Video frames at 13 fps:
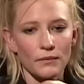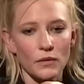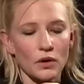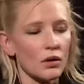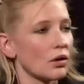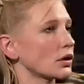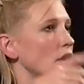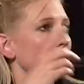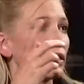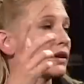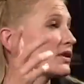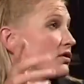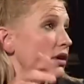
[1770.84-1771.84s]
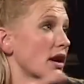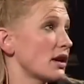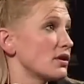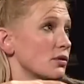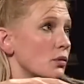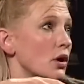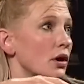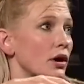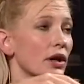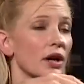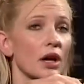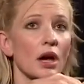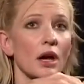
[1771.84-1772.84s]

not going straight into work,